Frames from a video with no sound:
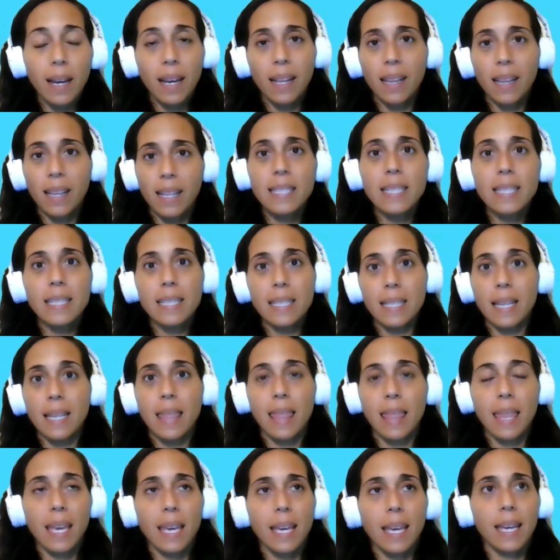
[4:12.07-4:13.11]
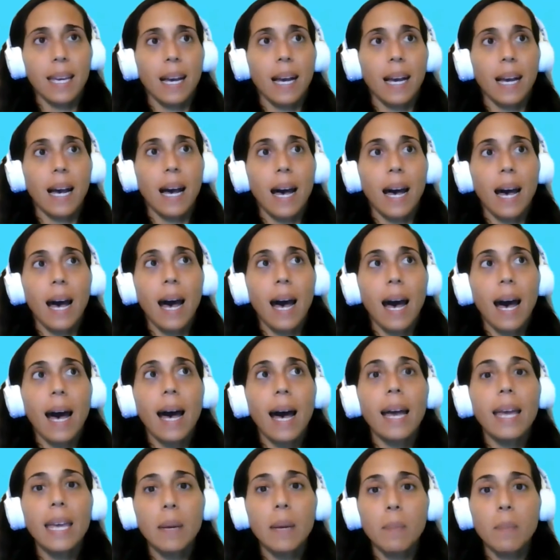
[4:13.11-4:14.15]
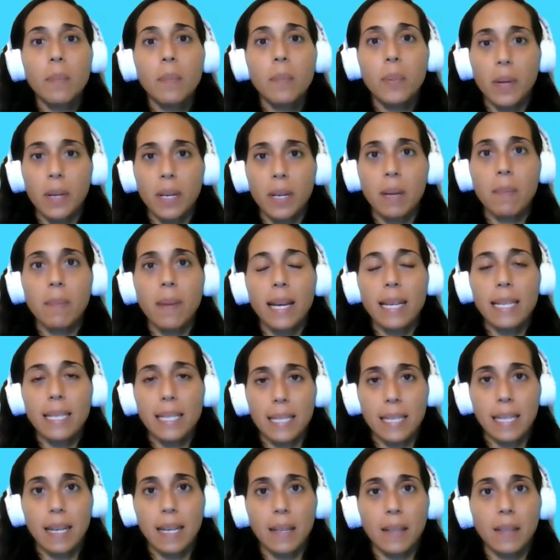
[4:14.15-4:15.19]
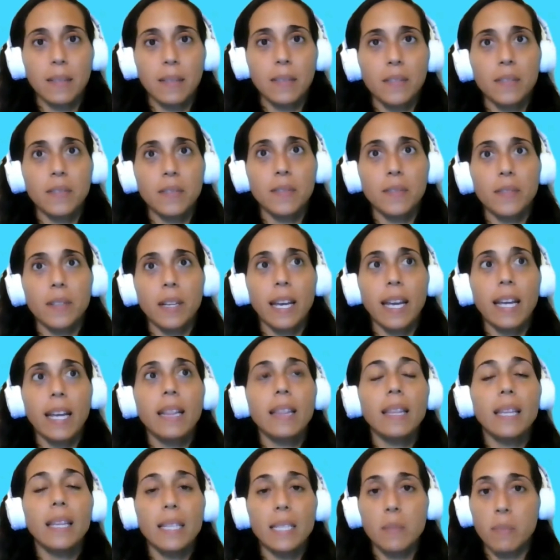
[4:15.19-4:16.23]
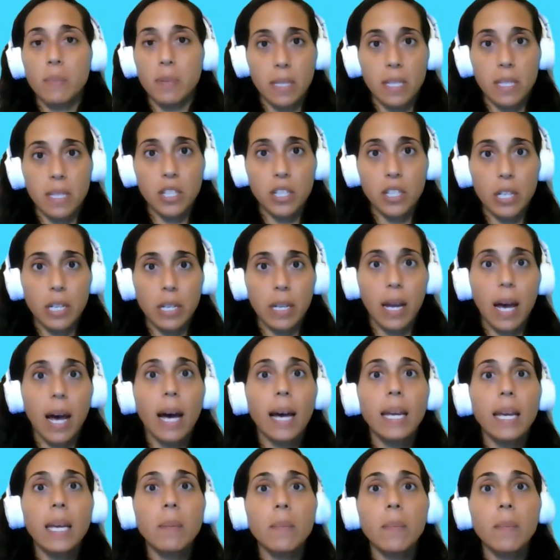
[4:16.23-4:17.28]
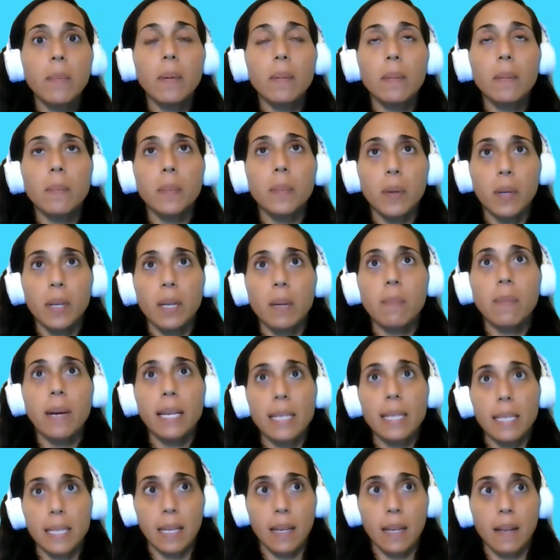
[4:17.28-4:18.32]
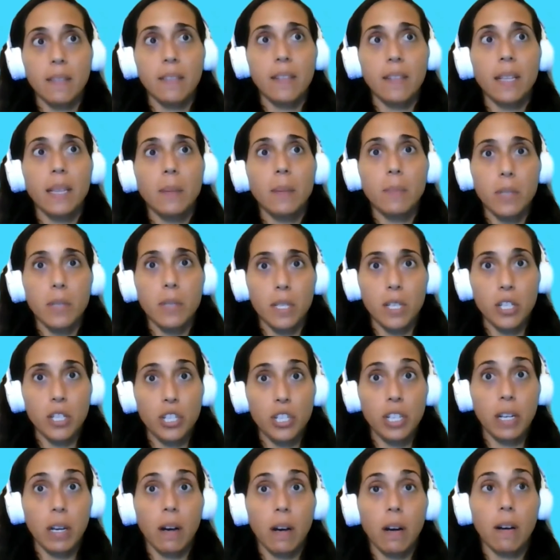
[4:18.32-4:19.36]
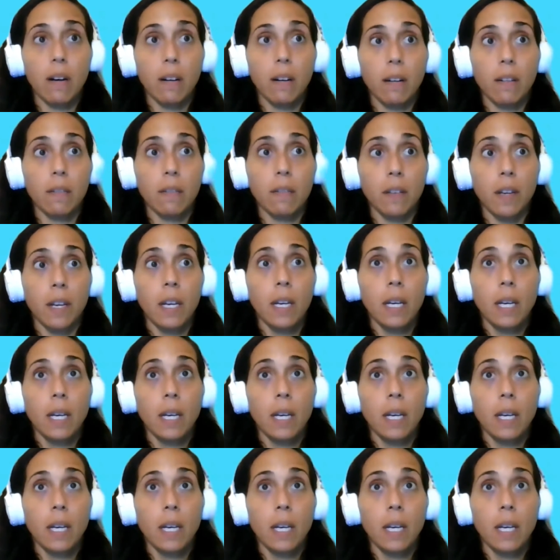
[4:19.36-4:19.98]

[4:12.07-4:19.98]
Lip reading: this is the thing, I am putting myself in this position. I am putting myself in the position of